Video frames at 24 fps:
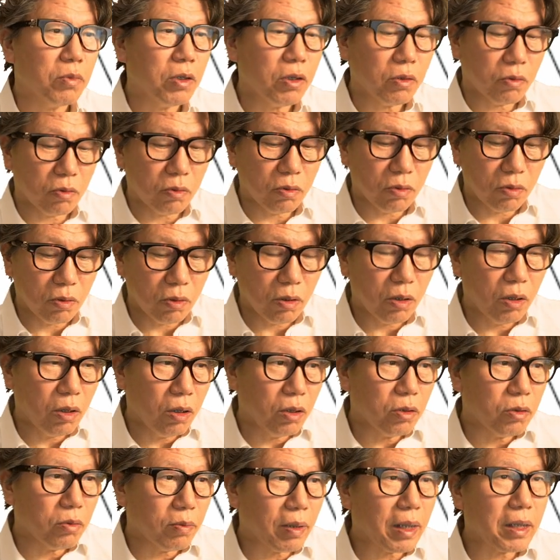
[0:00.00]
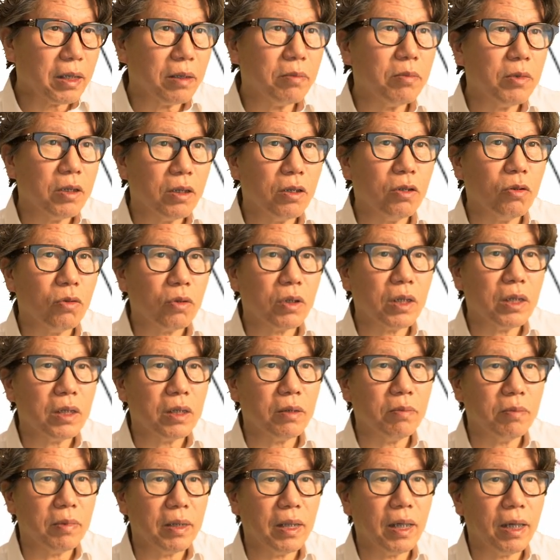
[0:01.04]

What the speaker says: So it would be good to study this further.